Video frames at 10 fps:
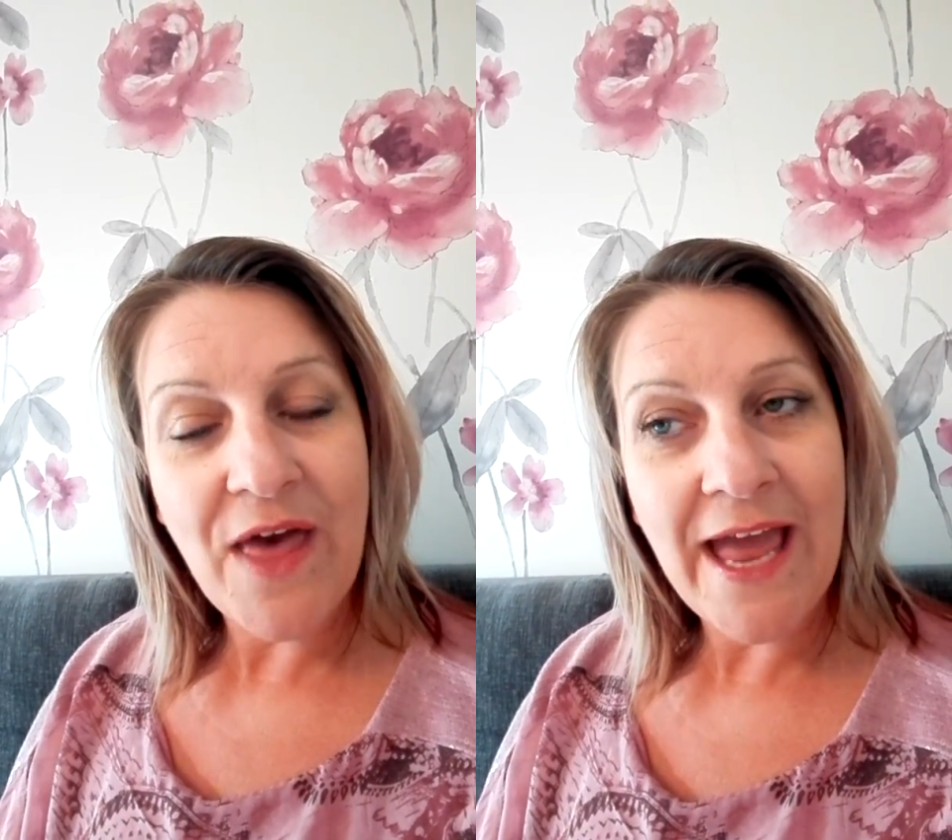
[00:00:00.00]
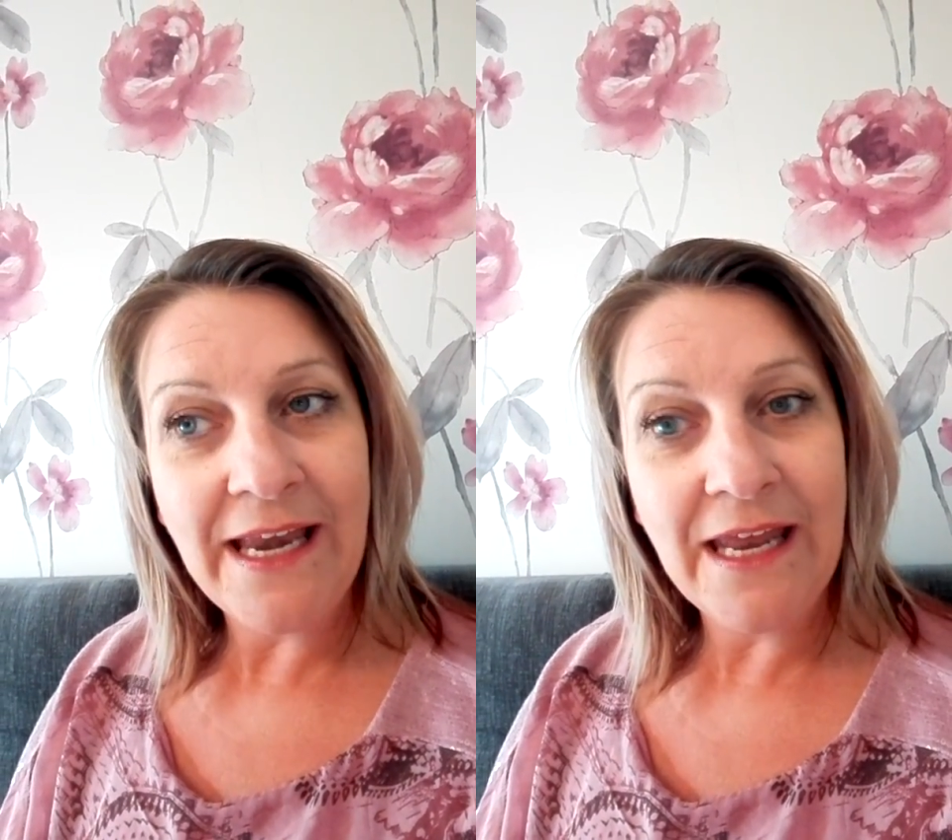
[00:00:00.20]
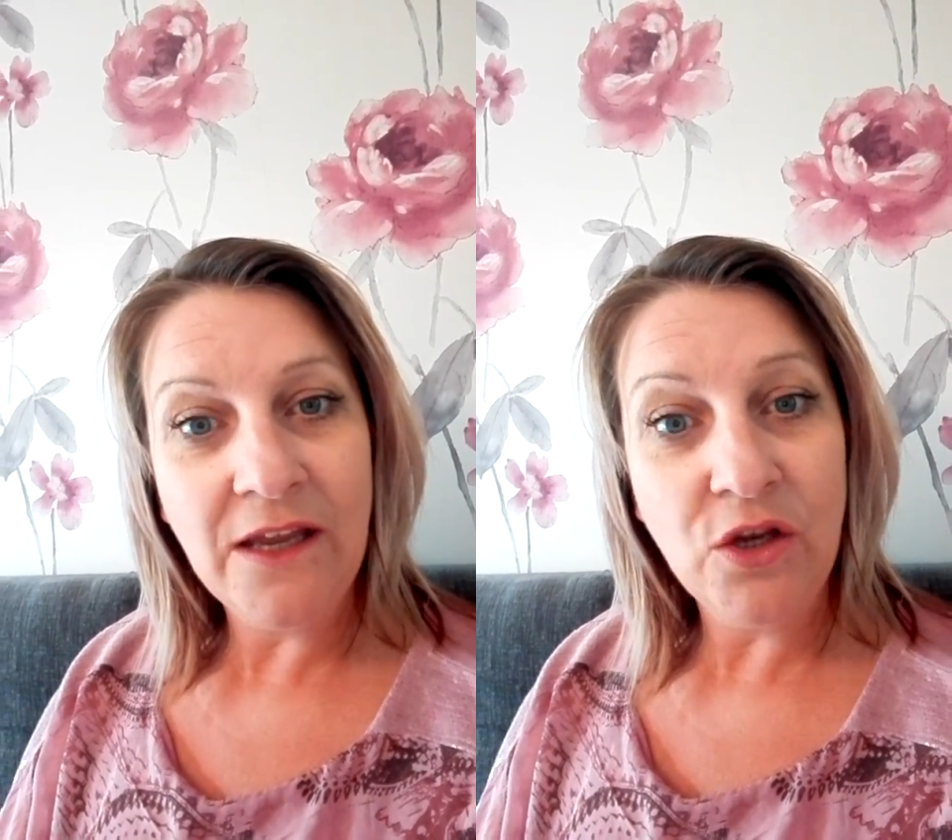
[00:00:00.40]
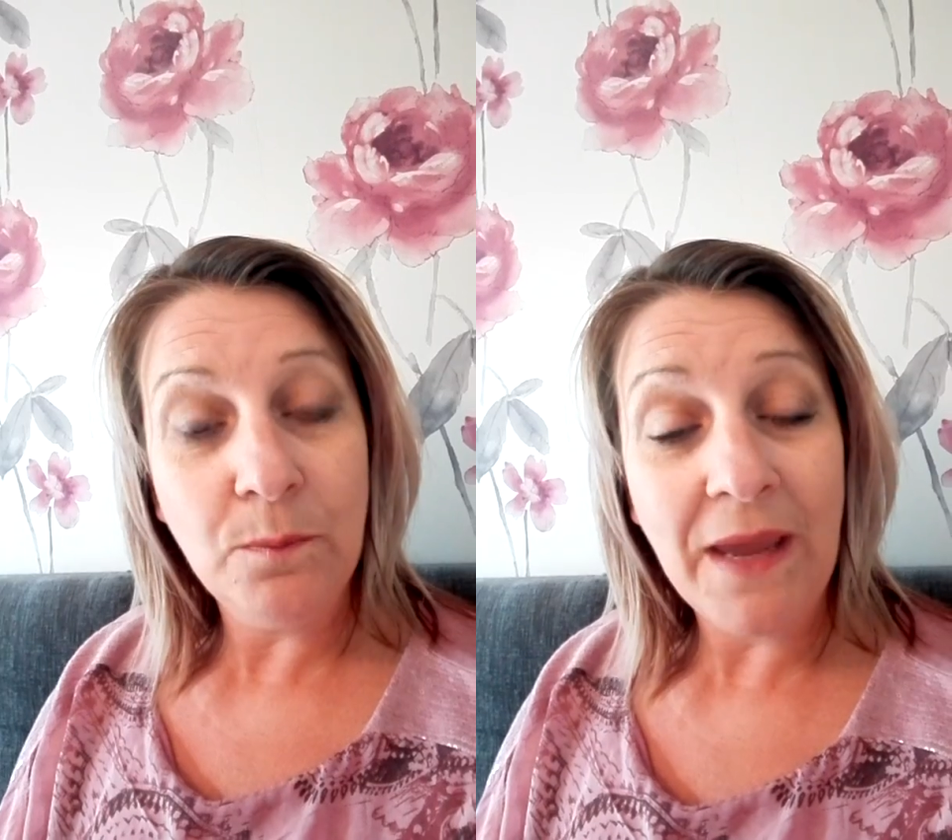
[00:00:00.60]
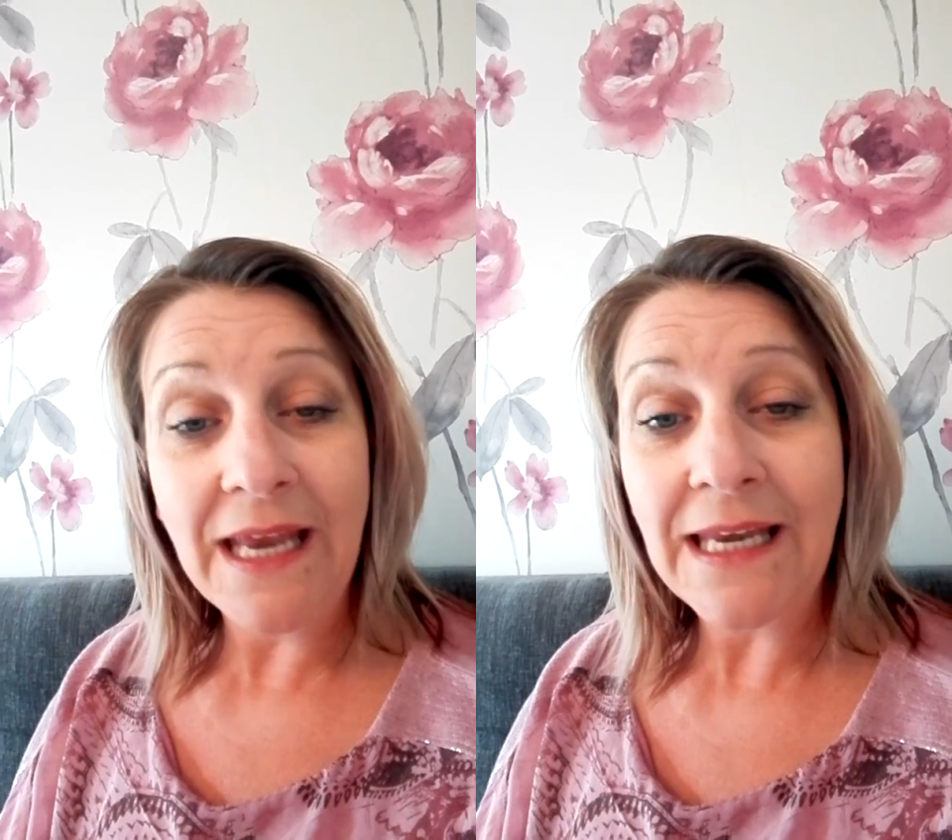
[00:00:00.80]
then
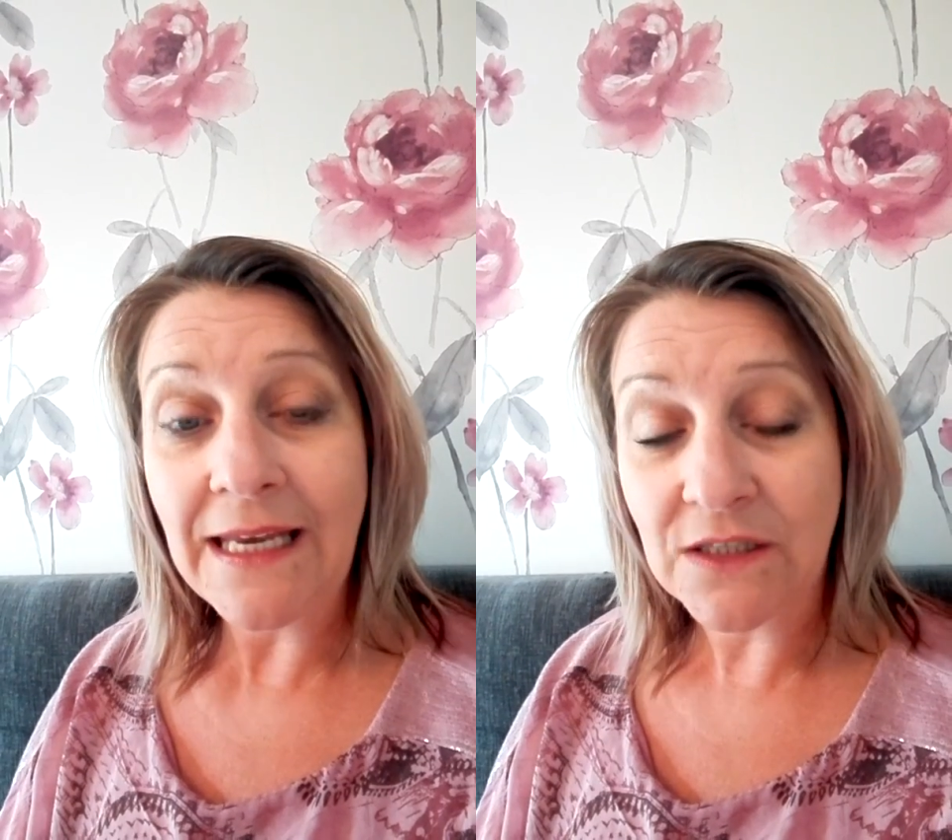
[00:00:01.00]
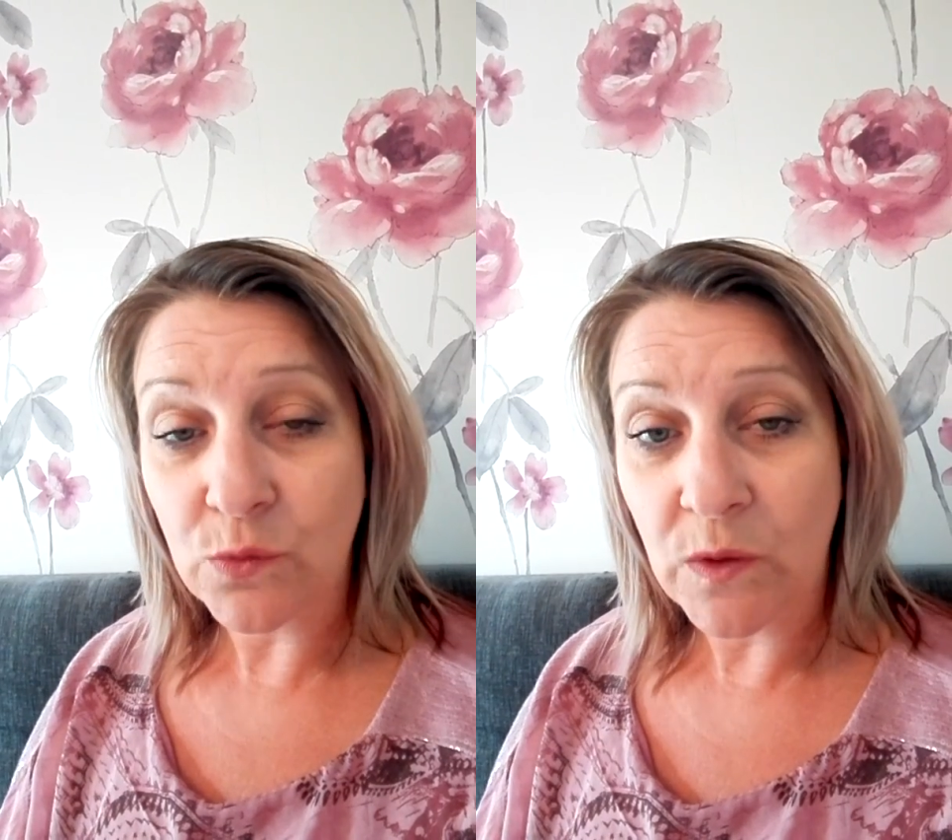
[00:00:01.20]
you may need to